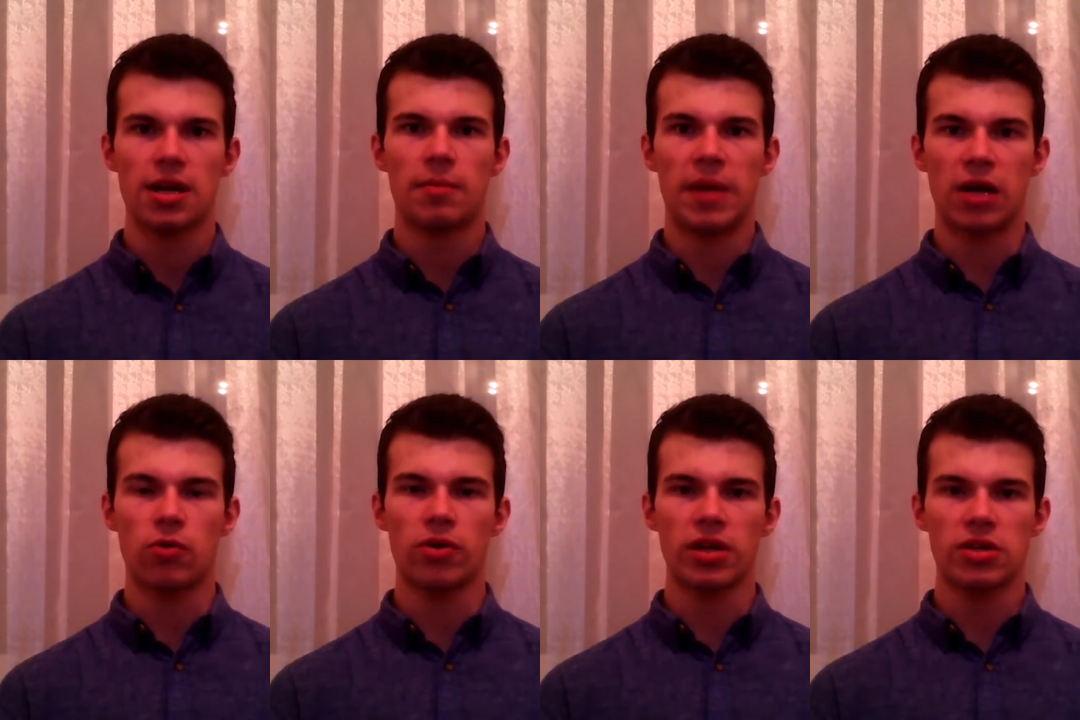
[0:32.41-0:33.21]
My
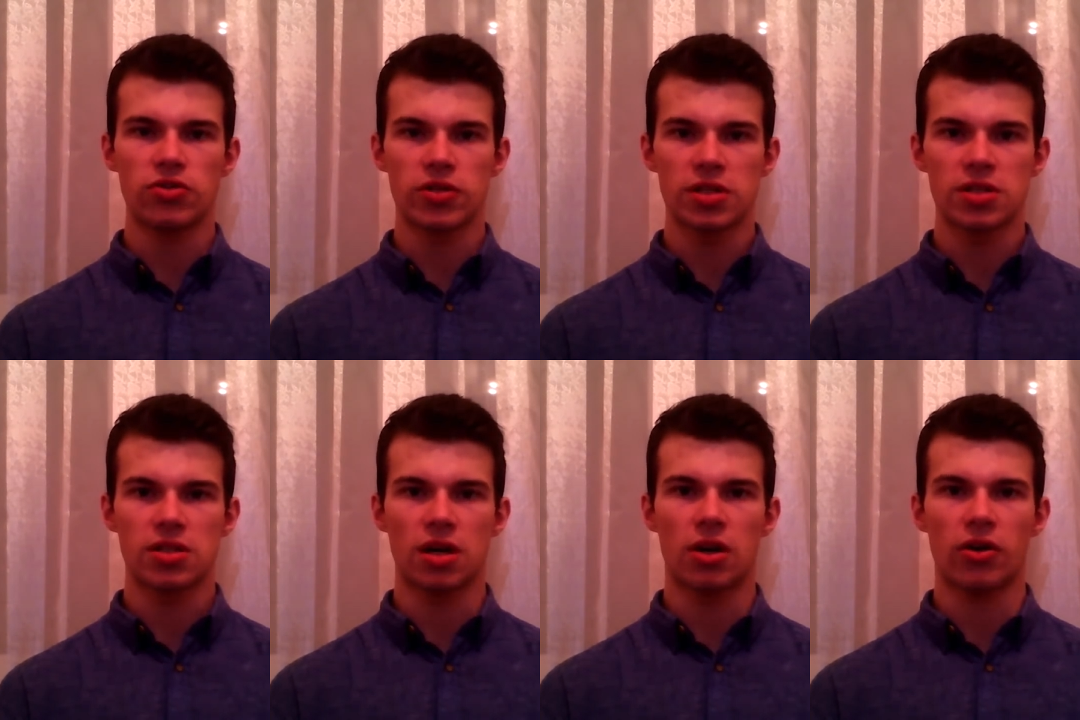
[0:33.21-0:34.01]
core interests
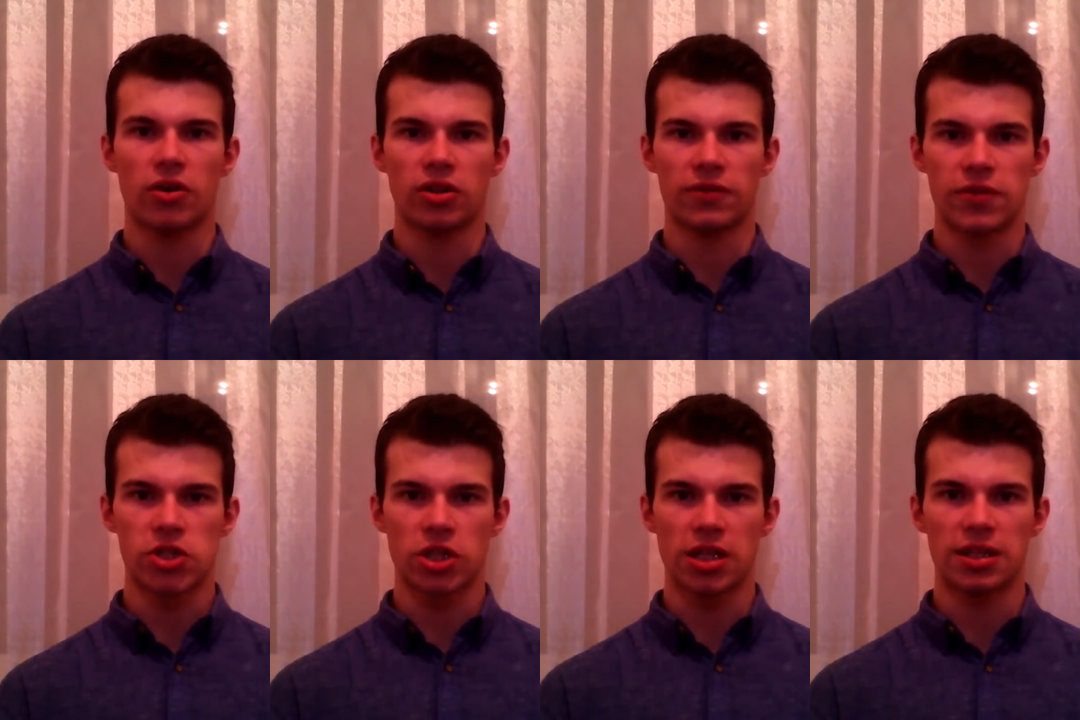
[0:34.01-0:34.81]
are
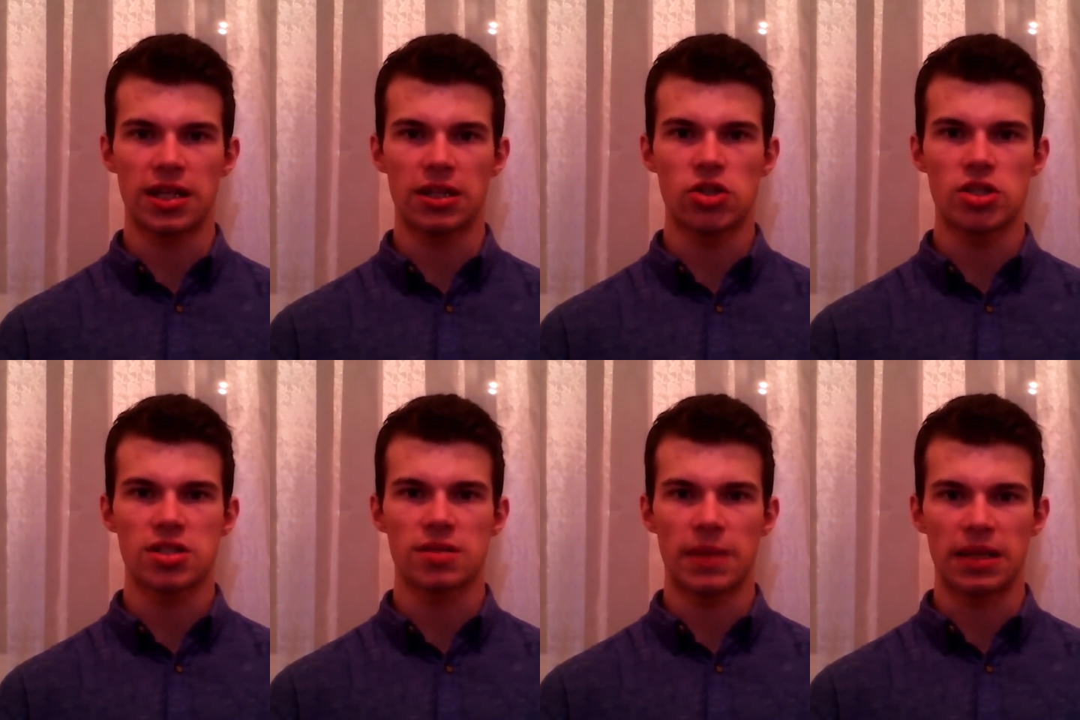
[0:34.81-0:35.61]
artificial intelligence,
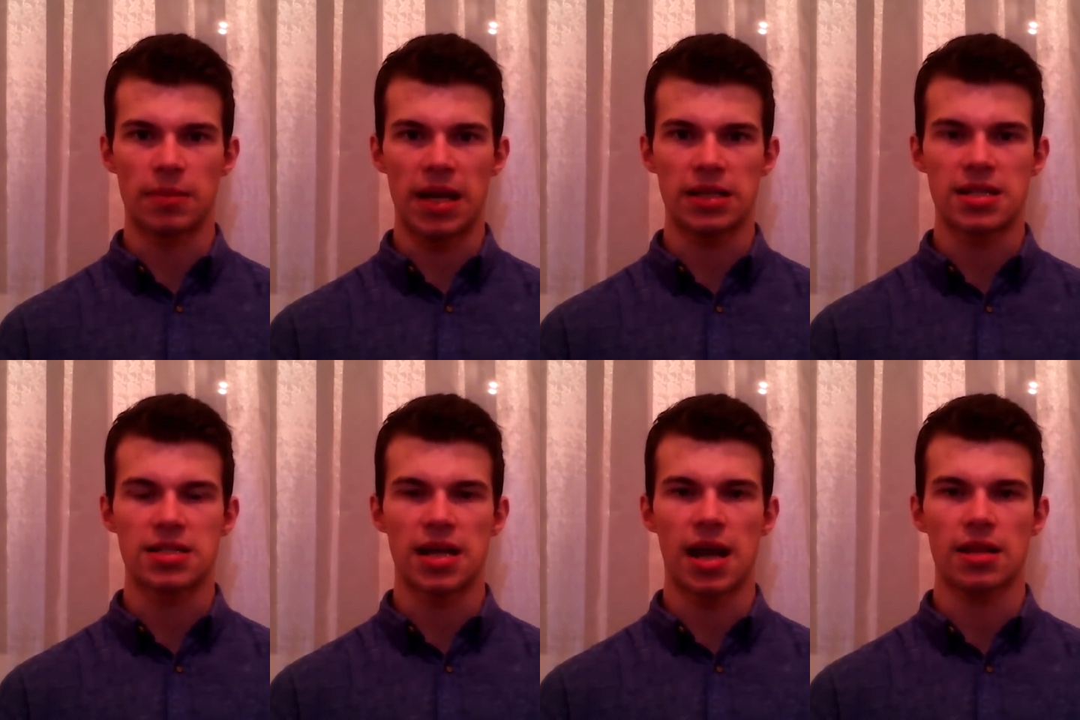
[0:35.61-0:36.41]
mathematics,
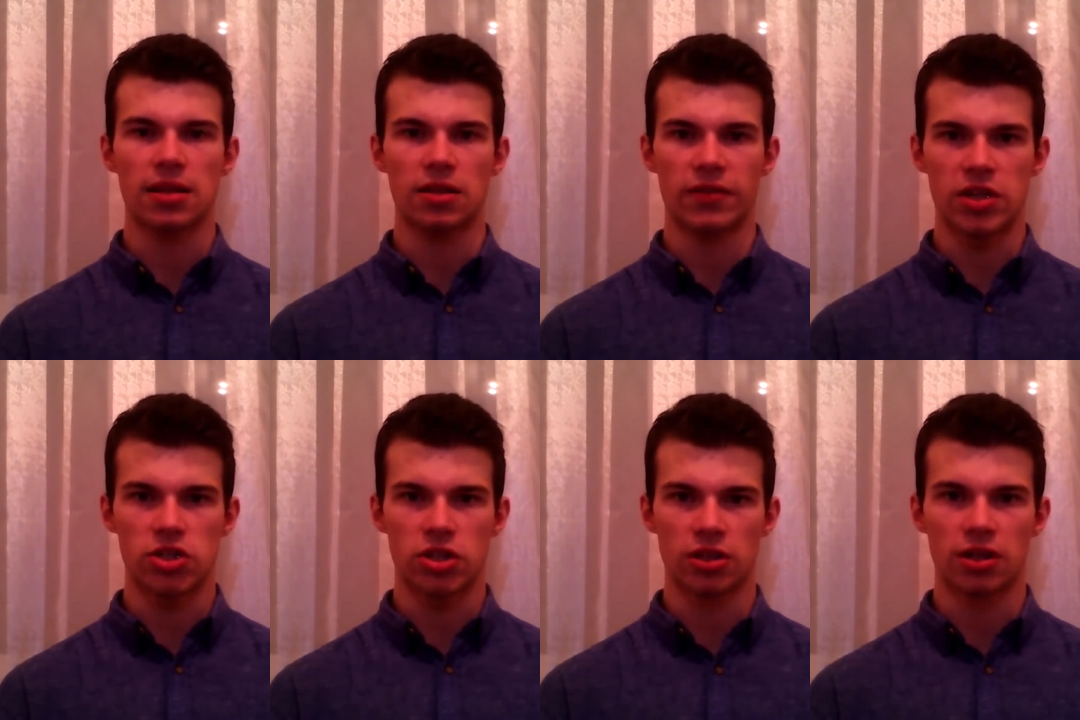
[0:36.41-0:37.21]
and
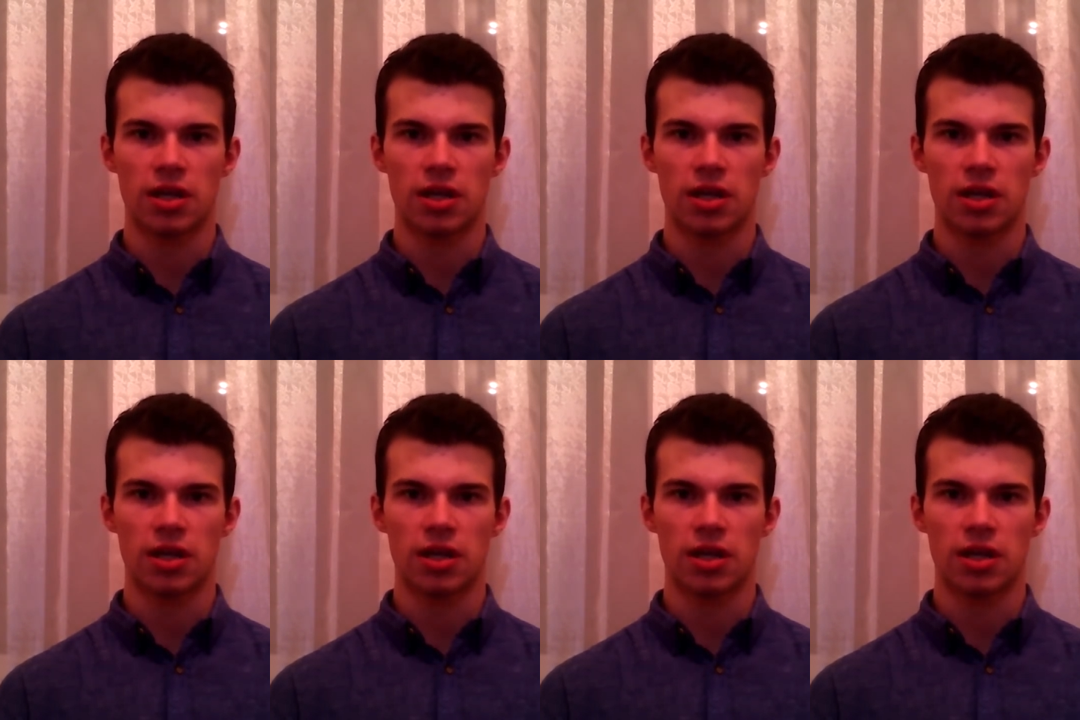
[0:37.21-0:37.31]
innovation.